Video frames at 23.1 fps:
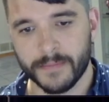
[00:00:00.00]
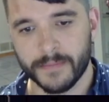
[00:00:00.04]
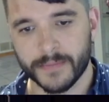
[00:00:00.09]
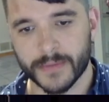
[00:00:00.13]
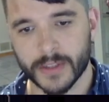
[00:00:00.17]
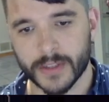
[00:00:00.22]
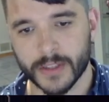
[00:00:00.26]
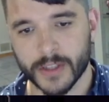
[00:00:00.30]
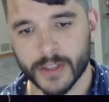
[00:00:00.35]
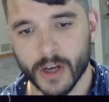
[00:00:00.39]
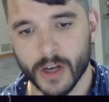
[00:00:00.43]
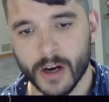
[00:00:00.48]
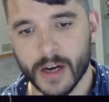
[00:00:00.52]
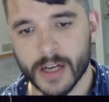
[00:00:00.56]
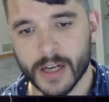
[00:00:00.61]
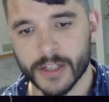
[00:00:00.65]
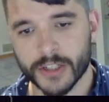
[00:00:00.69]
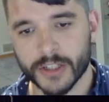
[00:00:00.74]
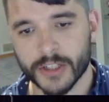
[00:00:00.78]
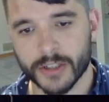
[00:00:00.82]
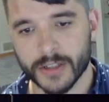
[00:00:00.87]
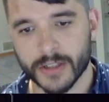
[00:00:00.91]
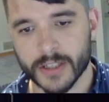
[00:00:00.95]
To
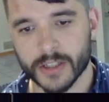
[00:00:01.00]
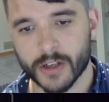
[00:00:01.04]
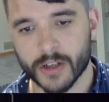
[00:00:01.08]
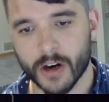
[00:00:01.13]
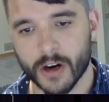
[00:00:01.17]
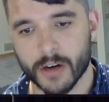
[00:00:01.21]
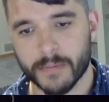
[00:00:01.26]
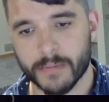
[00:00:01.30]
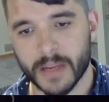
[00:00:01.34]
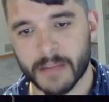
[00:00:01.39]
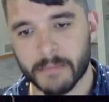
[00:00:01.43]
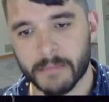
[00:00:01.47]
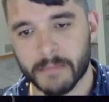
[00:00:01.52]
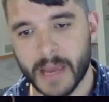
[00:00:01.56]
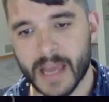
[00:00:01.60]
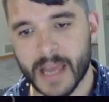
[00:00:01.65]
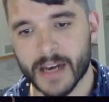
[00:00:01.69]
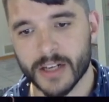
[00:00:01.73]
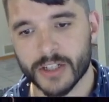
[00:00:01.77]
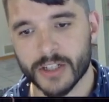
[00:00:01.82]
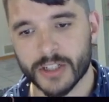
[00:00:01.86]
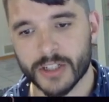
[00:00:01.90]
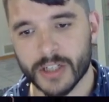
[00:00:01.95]
dodge this card being
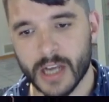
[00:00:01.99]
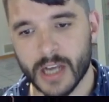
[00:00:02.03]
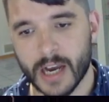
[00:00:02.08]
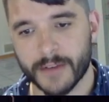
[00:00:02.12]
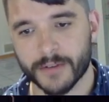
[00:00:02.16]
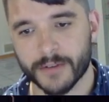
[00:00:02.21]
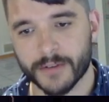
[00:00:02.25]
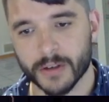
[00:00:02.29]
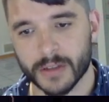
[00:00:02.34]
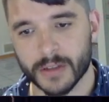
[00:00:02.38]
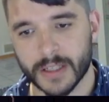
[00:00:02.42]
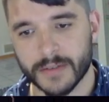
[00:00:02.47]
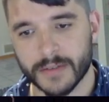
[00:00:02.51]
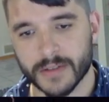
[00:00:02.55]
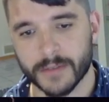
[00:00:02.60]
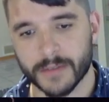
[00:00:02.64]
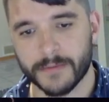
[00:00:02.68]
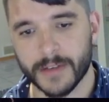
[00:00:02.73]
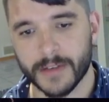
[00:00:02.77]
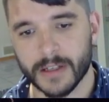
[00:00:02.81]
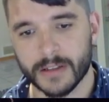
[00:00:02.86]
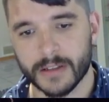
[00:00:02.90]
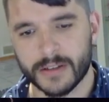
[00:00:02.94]
banished after it leaves the
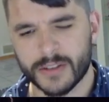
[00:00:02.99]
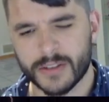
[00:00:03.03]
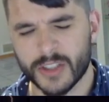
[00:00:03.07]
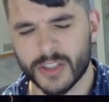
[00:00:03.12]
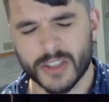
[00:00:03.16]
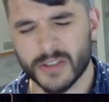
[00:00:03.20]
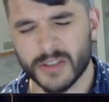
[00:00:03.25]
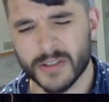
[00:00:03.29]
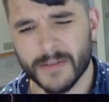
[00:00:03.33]
field, just use it for